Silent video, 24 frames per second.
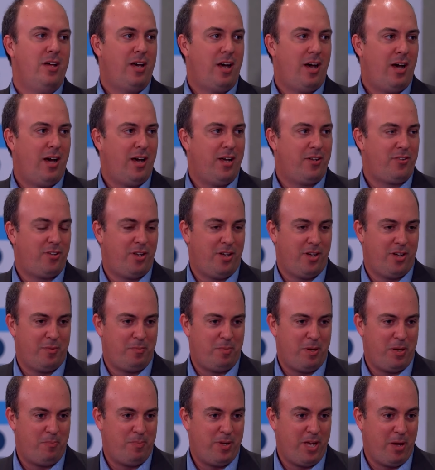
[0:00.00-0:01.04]
uh, to
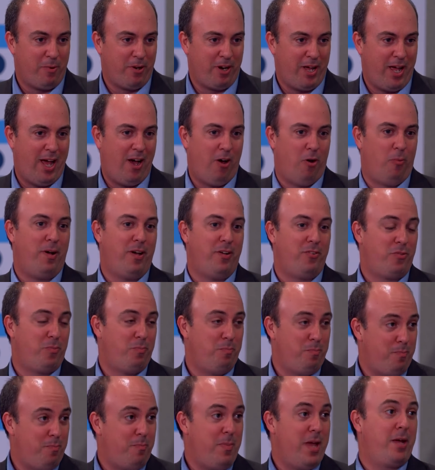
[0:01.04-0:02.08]
be able to help us
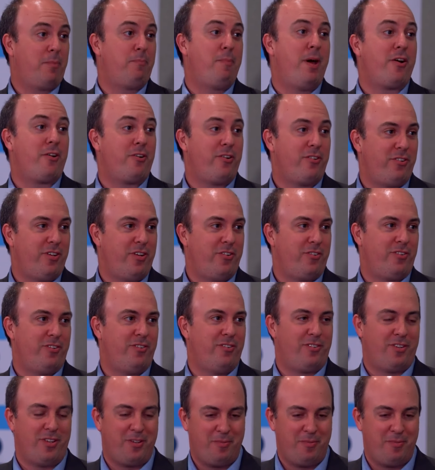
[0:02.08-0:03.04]
make better decisions.